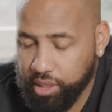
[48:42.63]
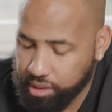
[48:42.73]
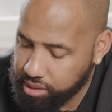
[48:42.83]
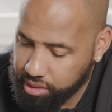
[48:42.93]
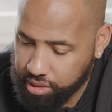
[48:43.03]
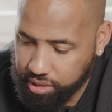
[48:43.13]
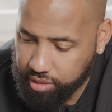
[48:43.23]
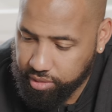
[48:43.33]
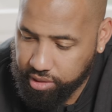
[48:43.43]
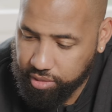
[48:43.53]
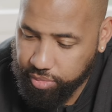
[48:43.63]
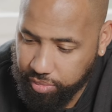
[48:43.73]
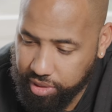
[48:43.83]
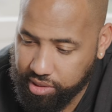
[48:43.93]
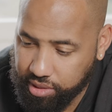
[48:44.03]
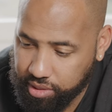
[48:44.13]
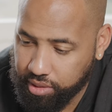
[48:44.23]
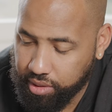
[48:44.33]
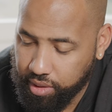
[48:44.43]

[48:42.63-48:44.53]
like this is, this is a, this is a big business.